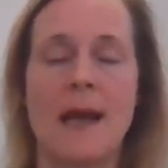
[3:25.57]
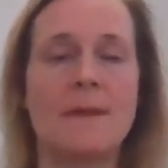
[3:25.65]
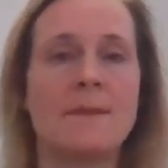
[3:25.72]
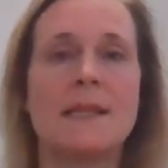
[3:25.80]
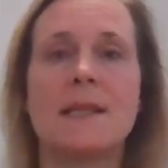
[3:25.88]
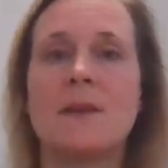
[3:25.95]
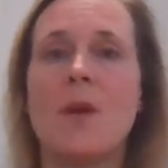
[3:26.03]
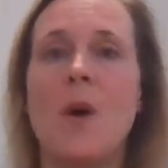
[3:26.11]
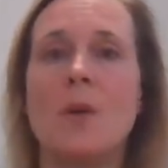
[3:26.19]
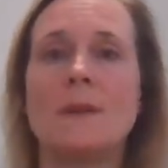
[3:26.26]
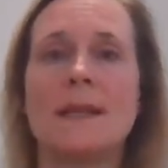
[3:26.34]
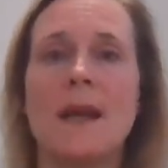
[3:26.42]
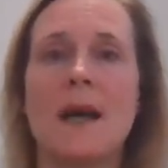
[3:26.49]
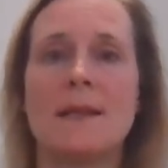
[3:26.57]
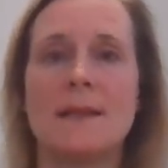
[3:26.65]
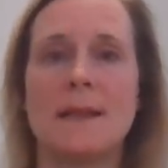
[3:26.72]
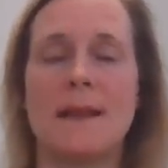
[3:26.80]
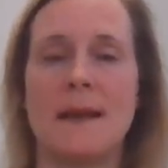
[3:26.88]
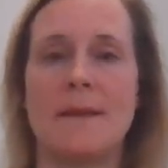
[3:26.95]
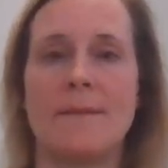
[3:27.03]
I'm still holding on
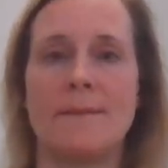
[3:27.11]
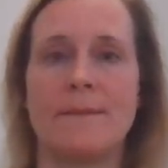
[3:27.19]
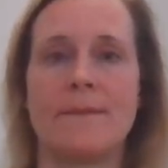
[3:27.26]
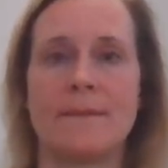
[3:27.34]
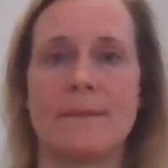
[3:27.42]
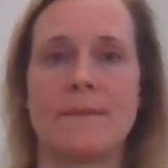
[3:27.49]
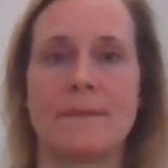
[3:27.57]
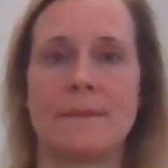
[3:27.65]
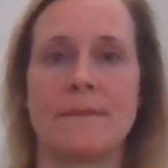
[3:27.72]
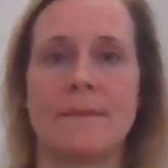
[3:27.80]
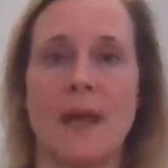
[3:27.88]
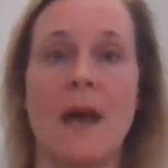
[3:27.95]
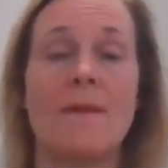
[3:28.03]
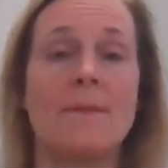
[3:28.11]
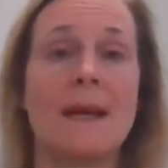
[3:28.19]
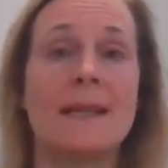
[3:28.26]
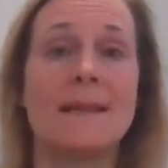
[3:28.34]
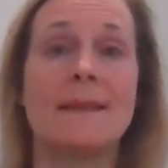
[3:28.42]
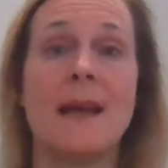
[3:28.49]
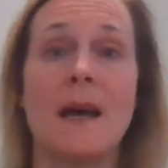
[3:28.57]
to them of
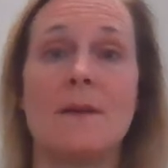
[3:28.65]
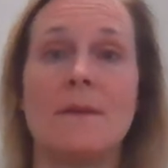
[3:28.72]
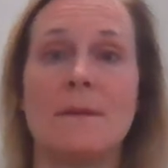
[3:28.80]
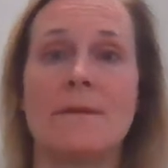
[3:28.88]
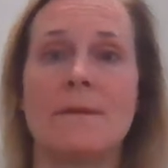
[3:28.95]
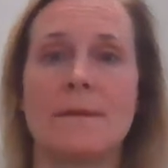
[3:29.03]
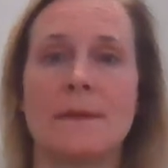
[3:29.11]
myself,